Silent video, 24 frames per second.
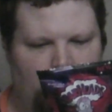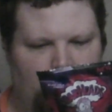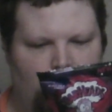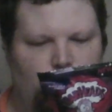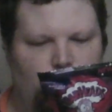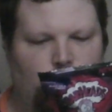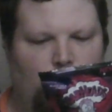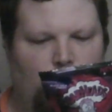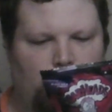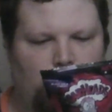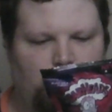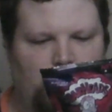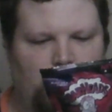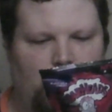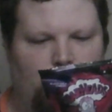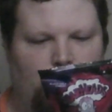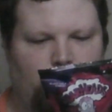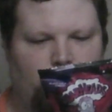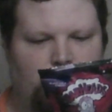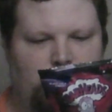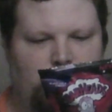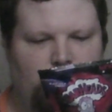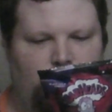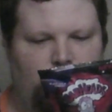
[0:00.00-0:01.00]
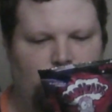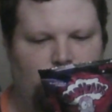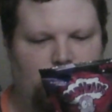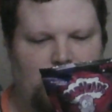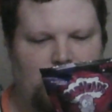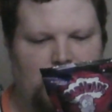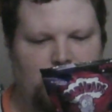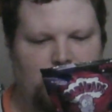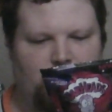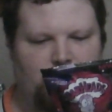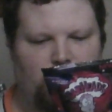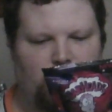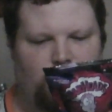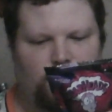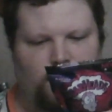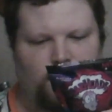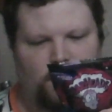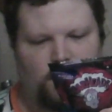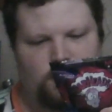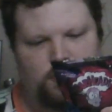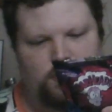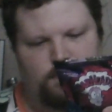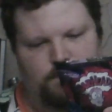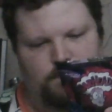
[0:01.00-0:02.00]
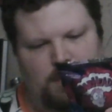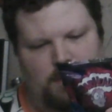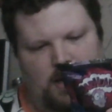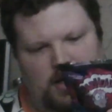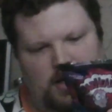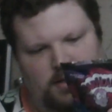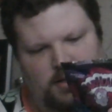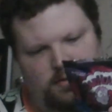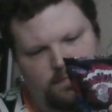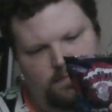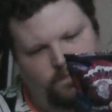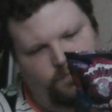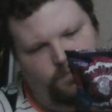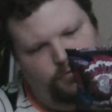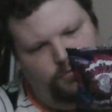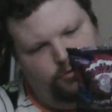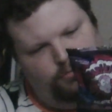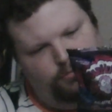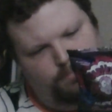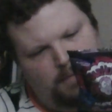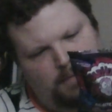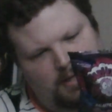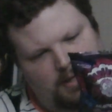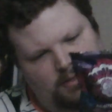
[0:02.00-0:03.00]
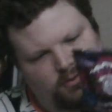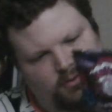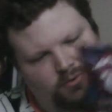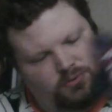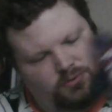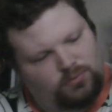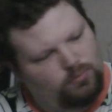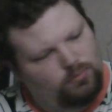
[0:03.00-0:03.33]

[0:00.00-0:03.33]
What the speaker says: won't know till you take your first bite. Space